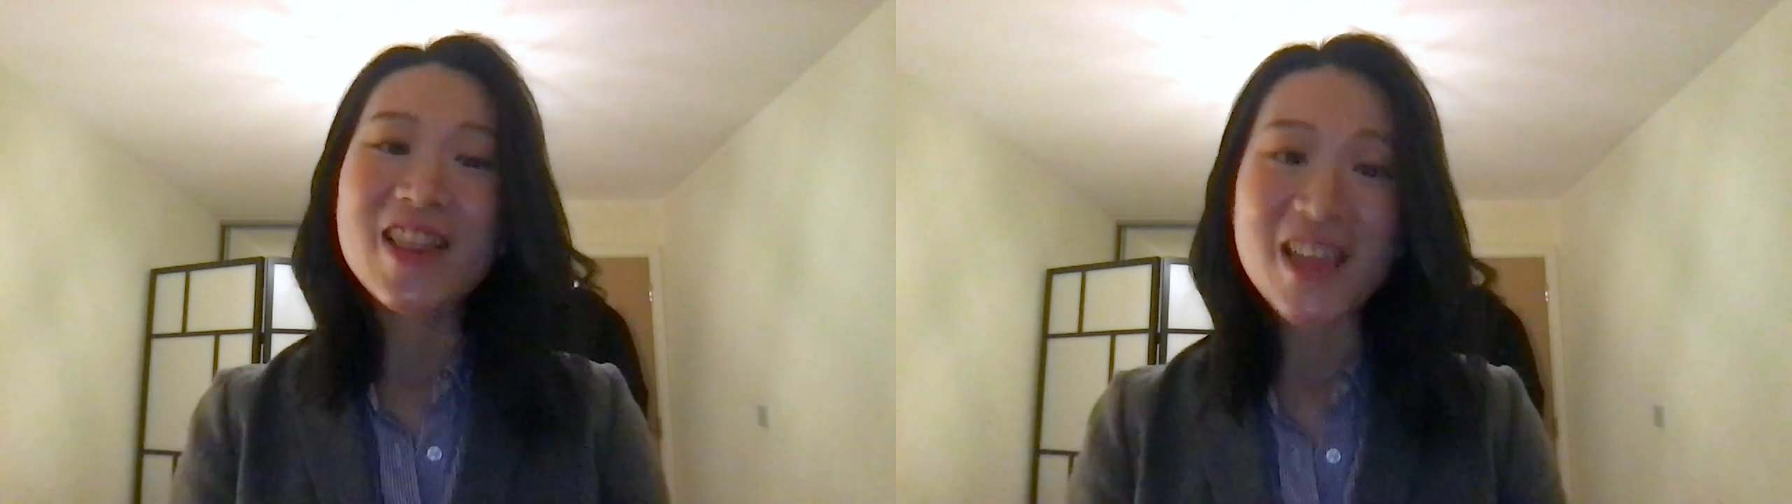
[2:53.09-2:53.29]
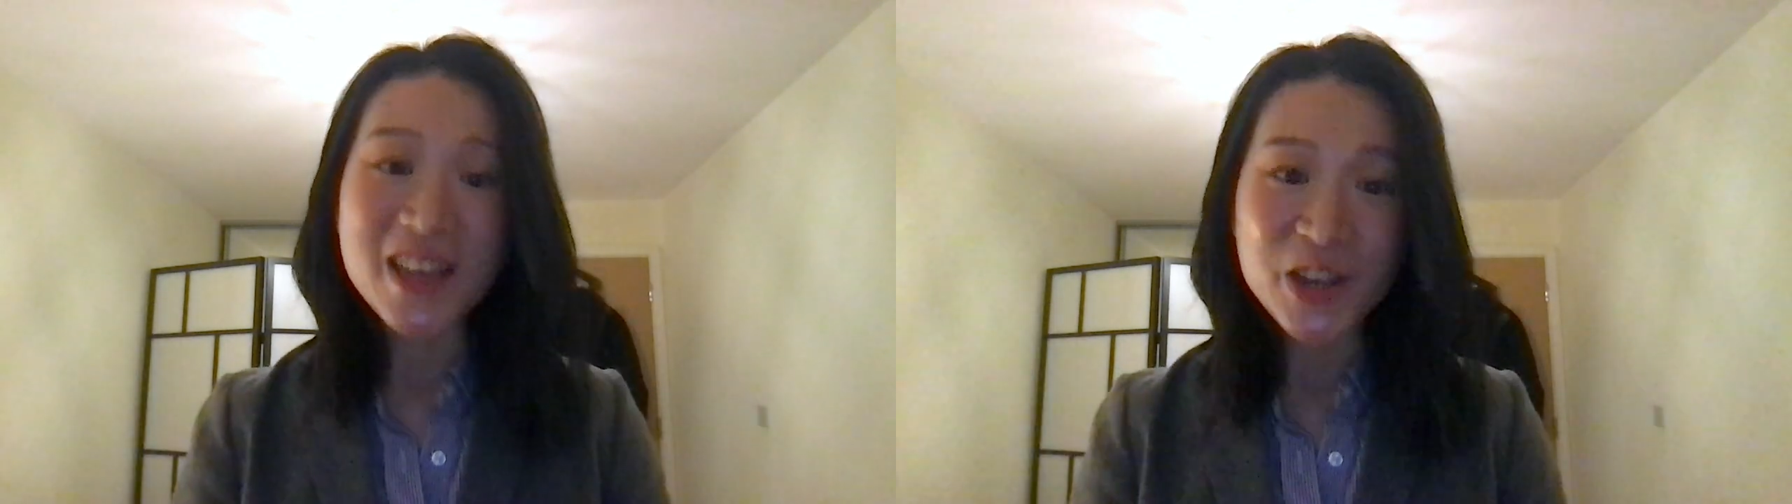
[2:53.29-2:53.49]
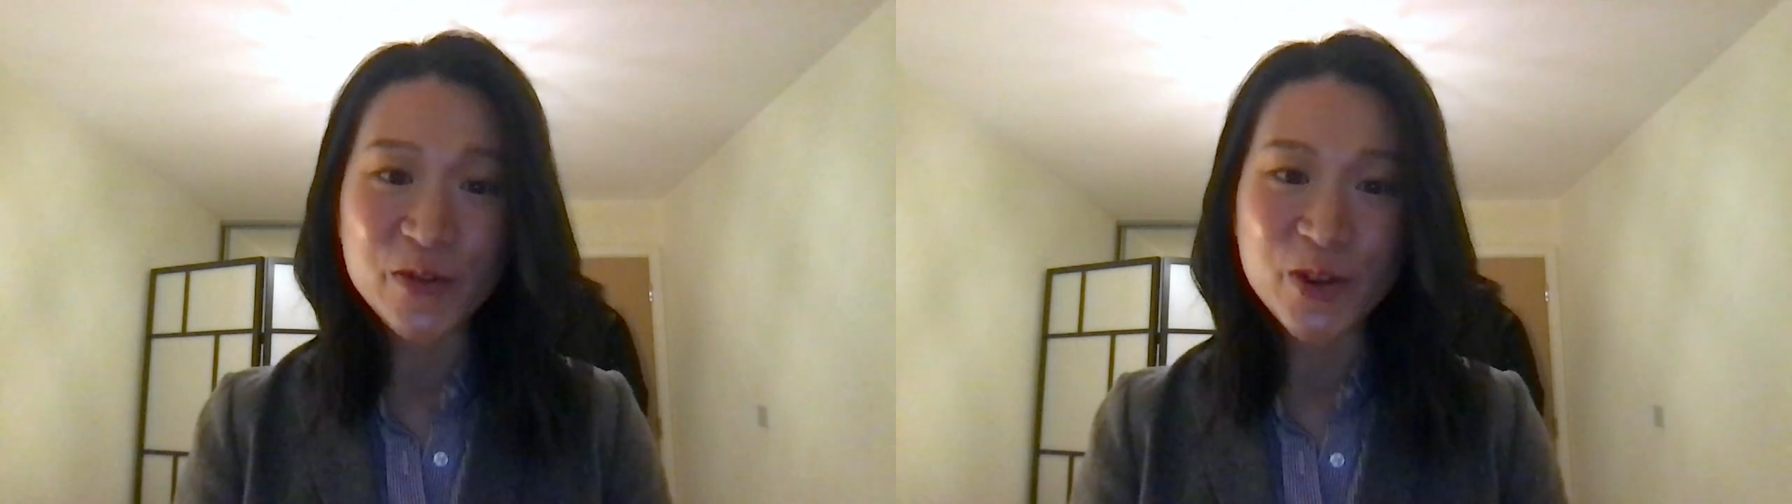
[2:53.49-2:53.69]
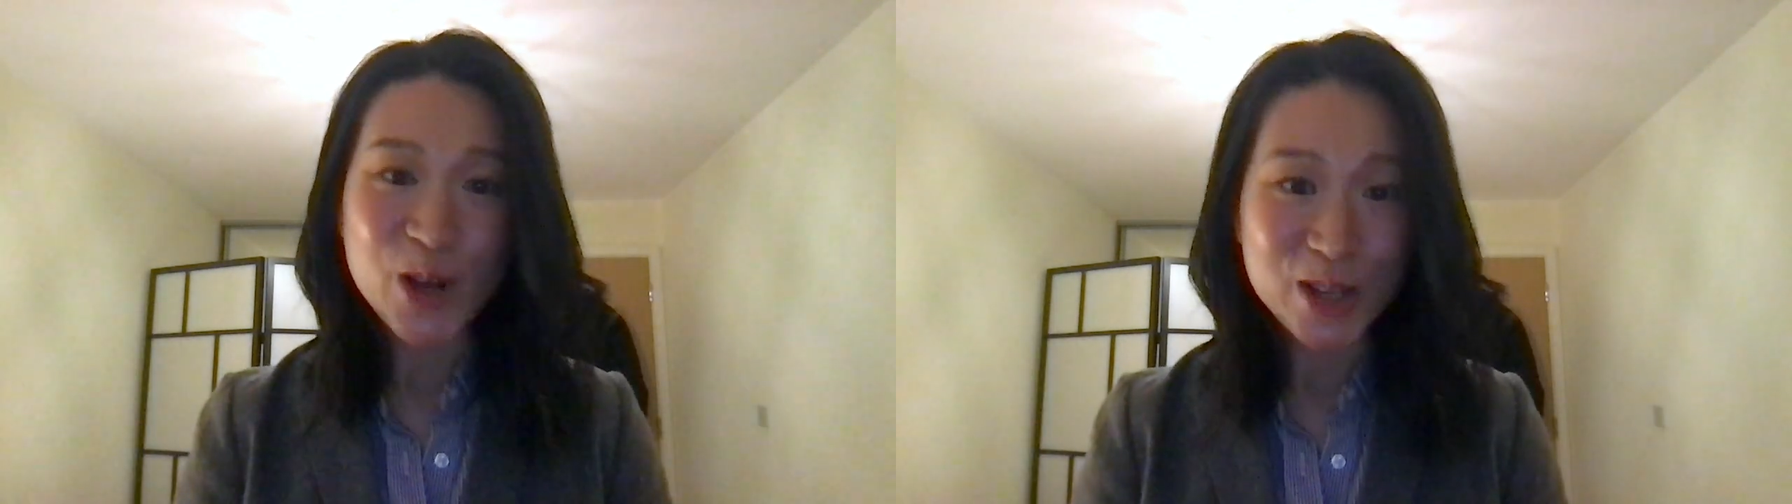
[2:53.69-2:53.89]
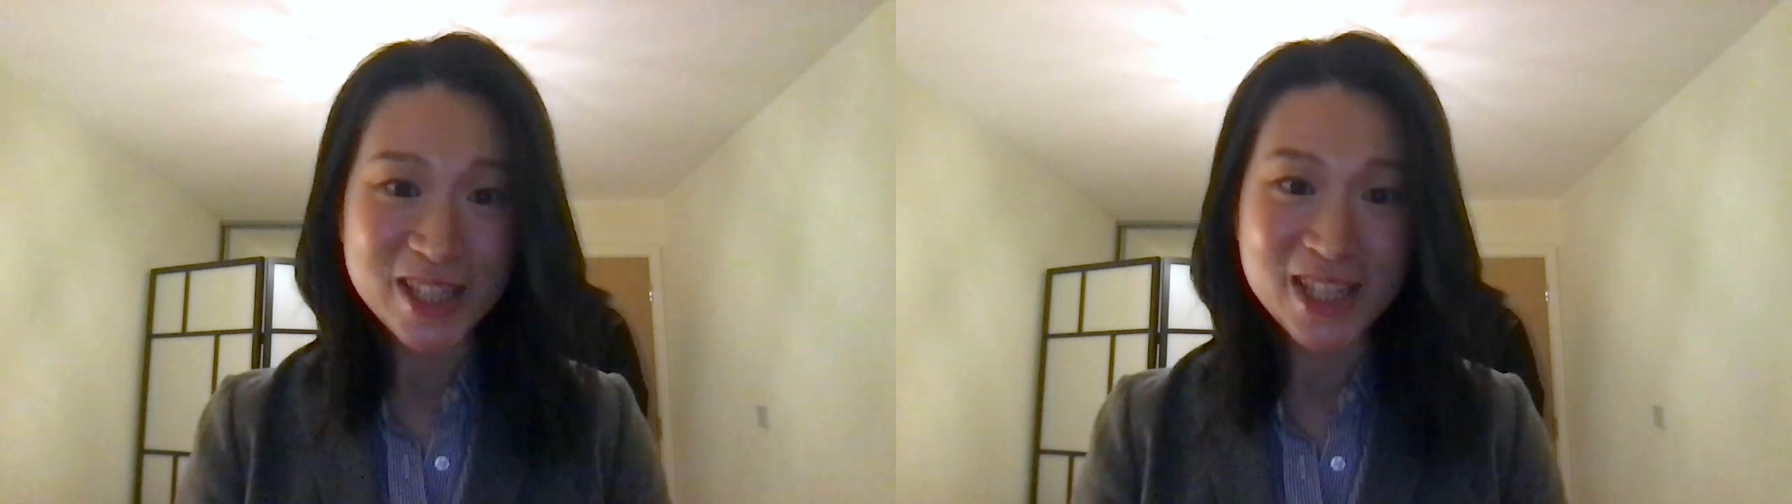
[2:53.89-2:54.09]
Thank you for
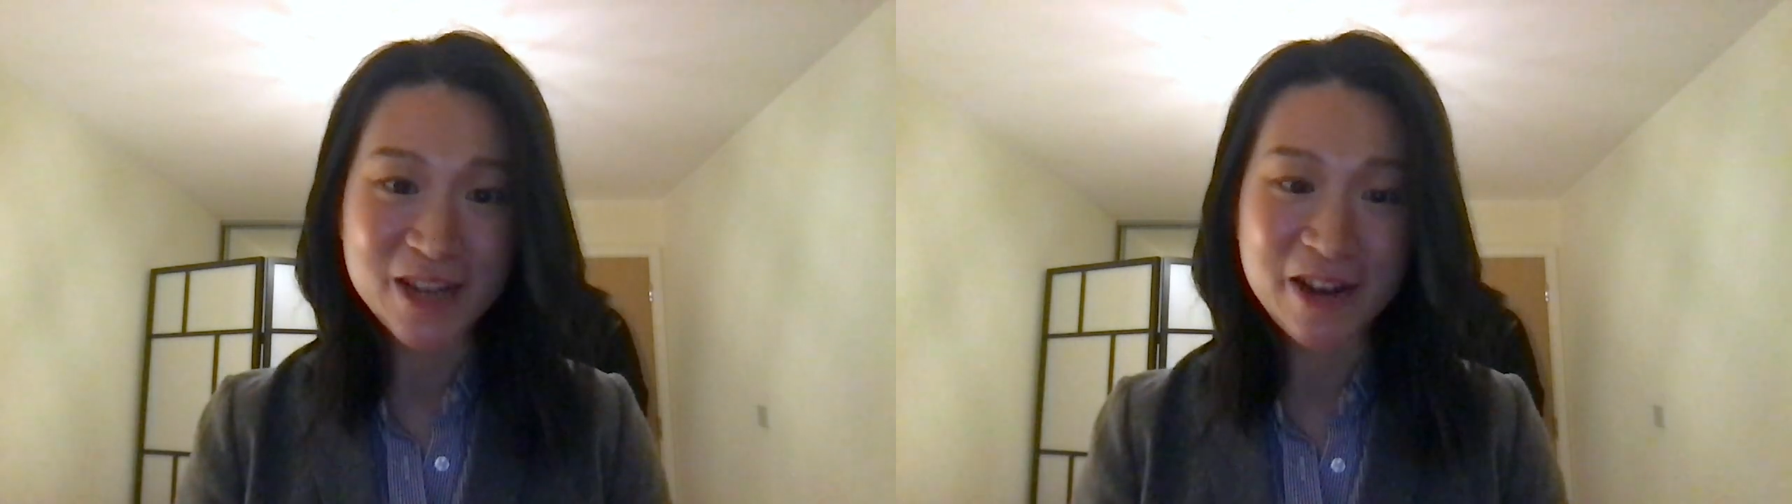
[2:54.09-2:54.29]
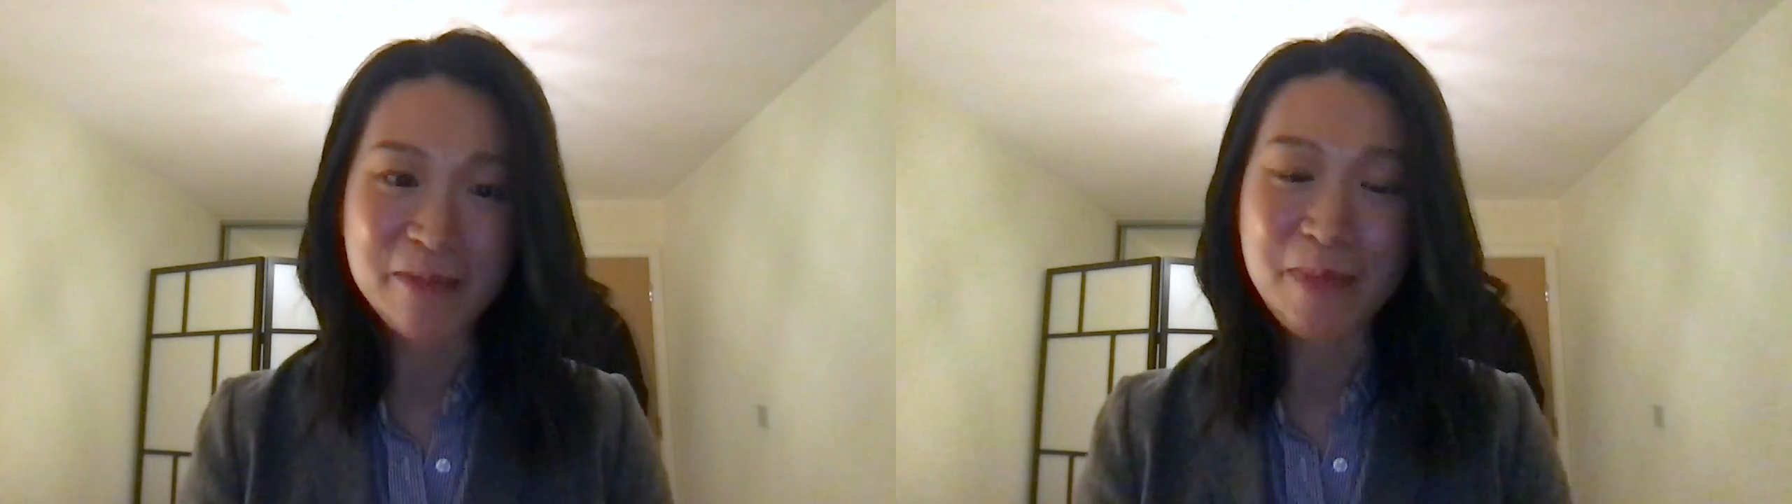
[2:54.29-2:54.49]
considering